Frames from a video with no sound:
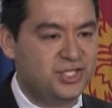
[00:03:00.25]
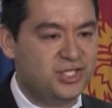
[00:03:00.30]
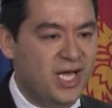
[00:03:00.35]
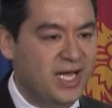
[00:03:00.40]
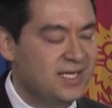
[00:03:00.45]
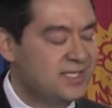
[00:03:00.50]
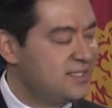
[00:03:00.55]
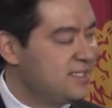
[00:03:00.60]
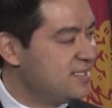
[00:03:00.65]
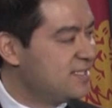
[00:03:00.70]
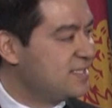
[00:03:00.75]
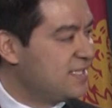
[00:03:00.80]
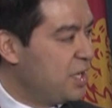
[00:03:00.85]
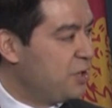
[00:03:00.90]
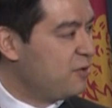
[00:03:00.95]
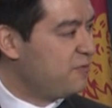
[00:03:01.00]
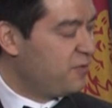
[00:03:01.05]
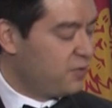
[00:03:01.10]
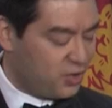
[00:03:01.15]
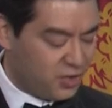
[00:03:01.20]
Genesis
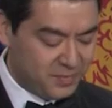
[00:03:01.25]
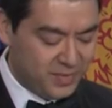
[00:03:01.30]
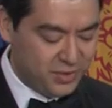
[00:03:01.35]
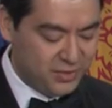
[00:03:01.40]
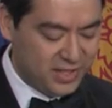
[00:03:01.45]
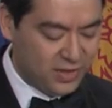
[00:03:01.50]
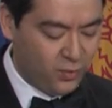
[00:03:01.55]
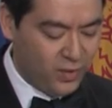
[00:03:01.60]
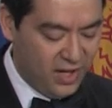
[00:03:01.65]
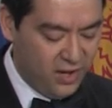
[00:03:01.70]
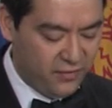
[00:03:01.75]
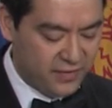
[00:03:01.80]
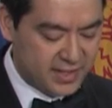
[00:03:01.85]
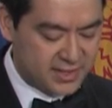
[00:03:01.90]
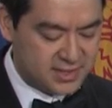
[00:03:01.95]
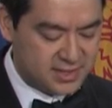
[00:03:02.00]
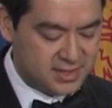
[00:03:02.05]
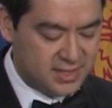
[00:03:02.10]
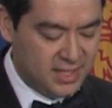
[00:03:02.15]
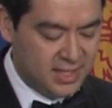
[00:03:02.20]
Center for Community
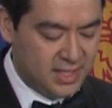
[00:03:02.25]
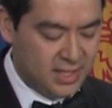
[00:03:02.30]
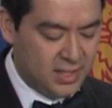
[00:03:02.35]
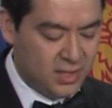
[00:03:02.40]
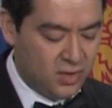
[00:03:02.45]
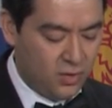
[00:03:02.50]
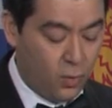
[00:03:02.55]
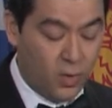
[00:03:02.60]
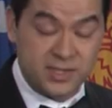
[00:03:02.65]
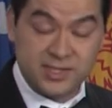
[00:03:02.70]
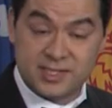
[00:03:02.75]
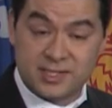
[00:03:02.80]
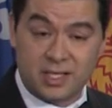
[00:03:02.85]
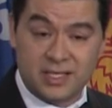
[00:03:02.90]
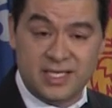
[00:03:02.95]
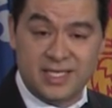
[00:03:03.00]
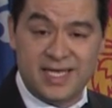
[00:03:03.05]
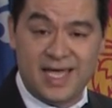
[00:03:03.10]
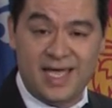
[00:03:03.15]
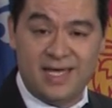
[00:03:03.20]
Wellness. One
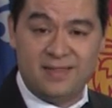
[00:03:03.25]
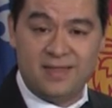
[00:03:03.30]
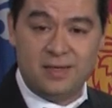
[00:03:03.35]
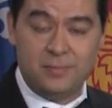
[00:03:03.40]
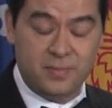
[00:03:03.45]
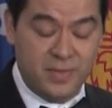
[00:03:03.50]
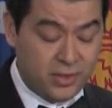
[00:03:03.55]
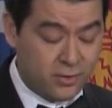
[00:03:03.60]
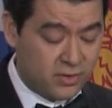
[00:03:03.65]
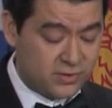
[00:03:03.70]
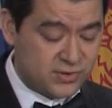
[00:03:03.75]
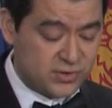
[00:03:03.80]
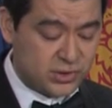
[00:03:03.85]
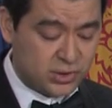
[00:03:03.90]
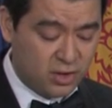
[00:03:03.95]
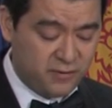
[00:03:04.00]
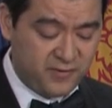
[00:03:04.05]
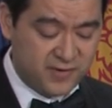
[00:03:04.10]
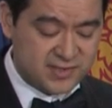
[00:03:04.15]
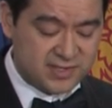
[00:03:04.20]
sunny day, the mirrored
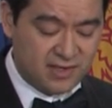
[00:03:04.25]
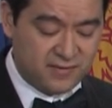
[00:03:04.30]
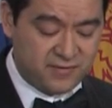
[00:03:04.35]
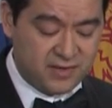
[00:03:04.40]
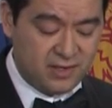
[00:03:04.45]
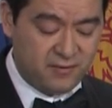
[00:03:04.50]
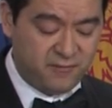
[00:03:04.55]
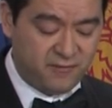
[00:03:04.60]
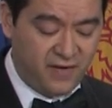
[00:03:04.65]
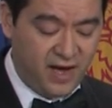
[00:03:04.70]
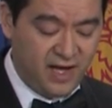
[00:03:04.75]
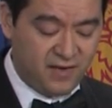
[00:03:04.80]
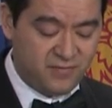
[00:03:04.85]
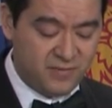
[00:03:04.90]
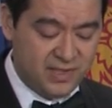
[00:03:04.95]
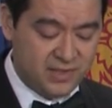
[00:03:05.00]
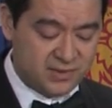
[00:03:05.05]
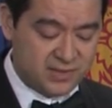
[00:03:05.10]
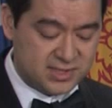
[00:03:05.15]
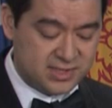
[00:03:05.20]
surface of the
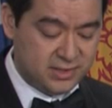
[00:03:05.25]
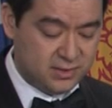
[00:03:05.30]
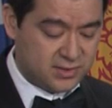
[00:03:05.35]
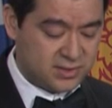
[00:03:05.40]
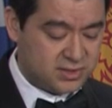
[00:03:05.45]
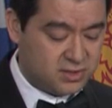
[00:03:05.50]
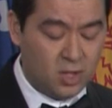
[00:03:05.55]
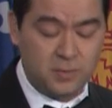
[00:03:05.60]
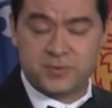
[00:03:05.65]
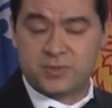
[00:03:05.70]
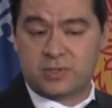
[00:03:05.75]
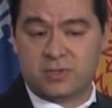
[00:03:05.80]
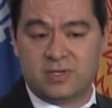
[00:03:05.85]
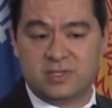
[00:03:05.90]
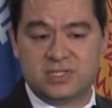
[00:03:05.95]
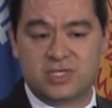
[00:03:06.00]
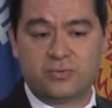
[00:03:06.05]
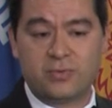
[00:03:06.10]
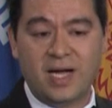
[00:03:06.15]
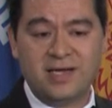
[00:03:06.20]
5-meal steel sculpture
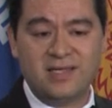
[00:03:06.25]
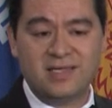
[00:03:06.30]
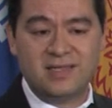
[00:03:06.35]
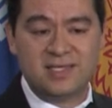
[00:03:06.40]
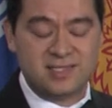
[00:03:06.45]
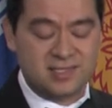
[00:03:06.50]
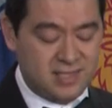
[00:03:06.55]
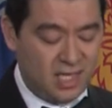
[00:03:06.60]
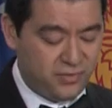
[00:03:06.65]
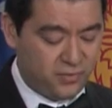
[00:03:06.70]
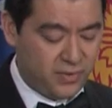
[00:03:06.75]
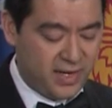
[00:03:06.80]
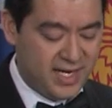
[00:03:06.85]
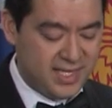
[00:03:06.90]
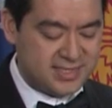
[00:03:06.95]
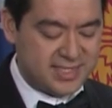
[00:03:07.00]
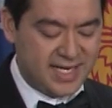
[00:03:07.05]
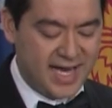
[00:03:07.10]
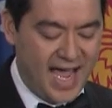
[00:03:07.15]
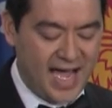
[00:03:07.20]
directed the sun
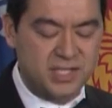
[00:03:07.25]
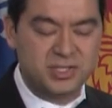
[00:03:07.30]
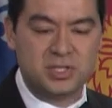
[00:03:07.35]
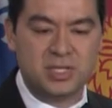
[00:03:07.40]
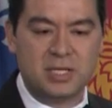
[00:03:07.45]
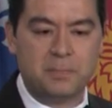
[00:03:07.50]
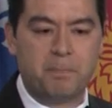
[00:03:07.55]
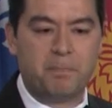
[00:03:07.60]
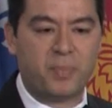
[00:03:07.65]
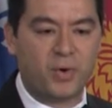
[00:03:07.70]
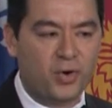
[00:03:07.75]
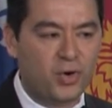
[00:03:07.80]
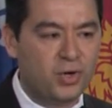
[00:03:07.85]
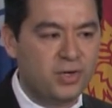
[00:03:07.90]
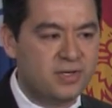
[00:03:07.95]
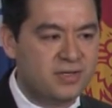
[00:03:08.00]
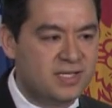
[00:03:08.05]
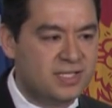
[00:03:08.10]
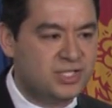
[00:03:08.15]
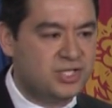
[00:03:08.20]
rays and actually
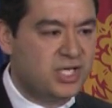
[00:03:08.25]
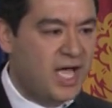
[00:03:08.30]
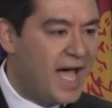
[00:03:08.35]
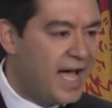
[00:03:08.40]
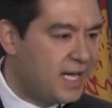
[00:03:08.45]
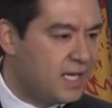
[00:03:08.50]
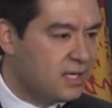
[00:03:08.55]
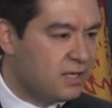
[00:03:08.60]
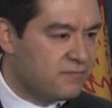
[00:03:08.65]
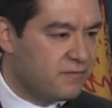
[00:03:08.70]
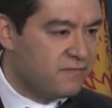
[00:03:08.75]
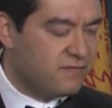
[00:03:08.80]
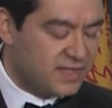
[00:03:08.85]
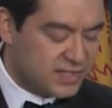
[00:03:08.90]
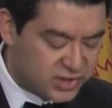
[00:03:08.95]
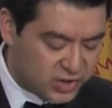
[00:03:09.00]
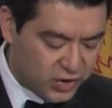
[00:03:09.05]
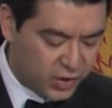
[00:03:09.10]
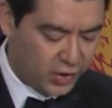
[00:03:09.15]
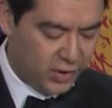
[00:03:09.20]
burned the jacket of a
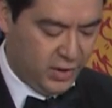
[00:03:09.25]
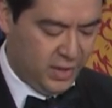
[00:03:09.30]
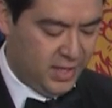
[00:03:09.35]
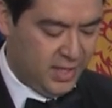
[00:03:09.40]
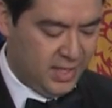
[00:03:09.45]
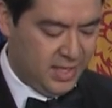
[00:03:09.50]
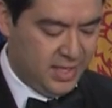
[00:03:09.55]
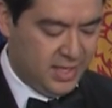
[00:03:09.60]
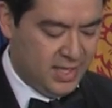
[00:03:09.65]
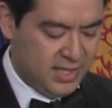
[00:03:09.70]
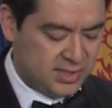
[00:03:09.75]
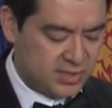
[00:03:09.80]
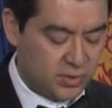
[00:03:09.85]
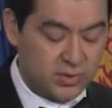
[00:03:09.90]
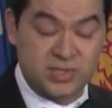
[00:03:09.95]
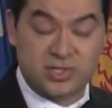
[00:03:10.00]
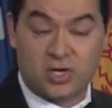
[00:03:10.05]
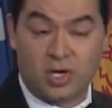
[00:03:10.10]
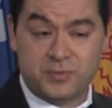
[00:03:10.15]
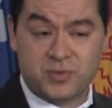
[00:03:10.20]
visitor. So
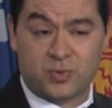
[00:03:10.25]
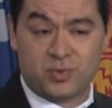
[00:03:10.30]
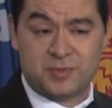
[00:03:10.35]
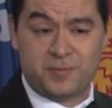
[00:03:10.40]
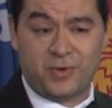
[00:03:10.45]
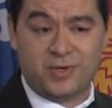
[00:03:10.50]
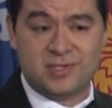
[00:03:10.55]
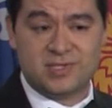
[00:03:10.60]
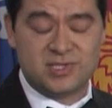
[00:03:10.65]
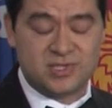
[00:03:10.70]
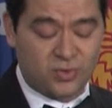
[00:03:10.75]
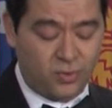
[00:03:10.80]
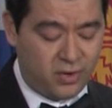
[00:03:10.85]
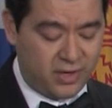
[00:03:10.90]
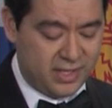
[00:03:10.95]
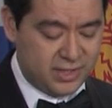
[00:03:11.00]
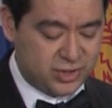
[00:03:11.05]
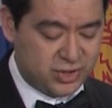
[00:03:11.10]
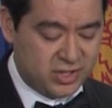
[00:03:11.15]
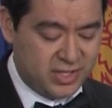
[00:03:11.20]
the sculpture was put in
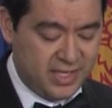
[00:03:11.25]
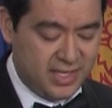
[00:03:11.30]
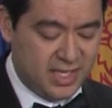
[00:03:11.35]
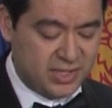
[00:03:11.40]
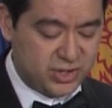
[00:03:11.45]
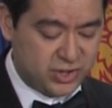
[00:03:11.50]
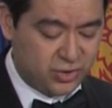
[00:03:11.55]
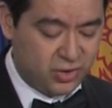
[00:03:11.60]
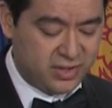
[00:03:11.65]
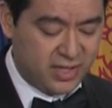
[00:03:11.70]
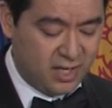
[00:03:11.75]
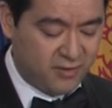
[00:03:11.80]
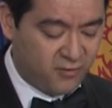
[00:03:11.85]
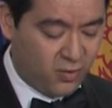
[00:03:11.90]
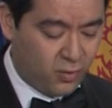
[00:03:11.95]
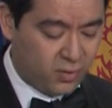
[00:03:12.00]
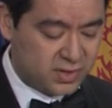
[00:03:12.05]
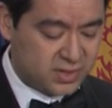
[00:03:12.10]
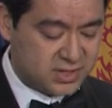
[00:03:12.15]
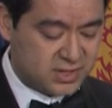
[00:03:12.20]
storage, ensuring that, of
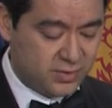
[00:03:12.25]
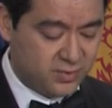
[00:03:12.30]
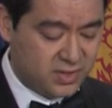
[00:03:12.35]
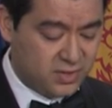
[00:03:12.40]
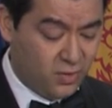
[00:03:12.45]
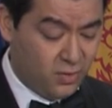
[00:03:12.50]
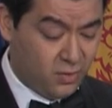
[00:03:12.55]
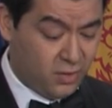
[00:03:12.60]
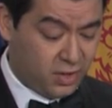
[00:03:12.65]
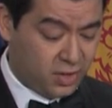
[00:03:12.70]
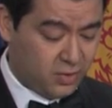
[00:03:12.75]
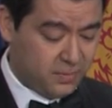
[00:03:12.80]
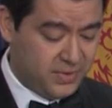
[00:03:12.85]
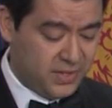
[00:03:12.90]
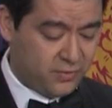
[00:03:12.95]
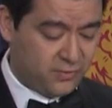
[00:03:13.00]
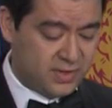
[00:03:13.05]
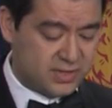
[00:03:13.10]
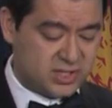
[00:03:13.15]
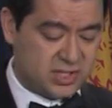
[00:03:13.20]
course, it would no longer
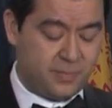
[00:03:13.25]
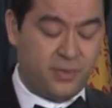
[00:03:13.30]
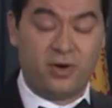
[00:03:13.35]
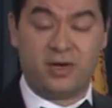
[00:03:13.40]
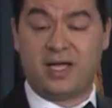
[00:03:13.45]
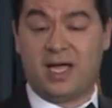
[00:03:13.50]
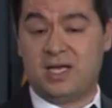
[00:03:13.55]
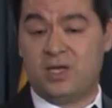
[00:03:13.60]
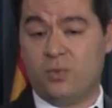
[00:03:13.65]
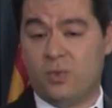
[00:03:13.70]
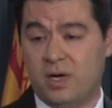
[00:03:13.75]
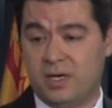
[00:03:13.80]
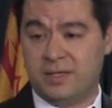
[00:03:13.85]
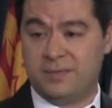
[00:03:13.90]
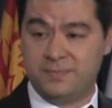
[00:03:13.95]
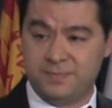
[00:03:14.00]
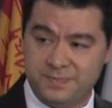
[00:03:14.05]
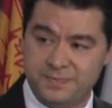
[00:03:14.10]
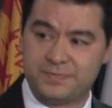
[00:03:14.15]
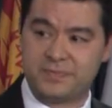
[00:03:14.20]
be a risk to burning anyone
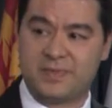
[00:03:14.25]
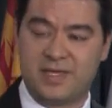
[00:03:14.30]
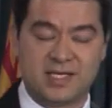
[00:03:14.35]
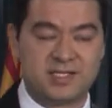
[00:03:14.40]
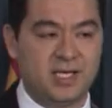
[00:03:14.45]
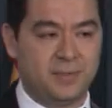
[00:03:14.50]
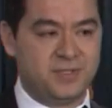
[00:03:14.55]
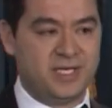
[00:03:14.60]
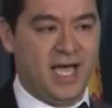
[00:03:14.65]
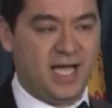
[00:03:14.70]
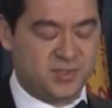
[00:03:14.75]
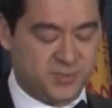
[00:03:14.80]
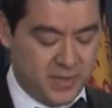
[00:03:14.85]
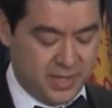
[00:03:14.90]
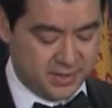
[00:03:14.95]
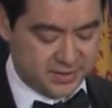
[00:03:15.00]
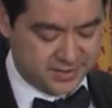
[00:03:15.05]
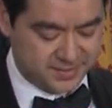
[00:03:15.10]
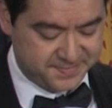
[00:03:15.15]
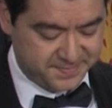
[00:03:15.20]
except
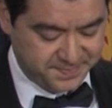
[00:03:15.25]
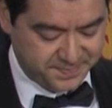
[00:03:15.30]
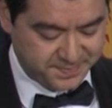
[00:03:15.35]
taxpayers.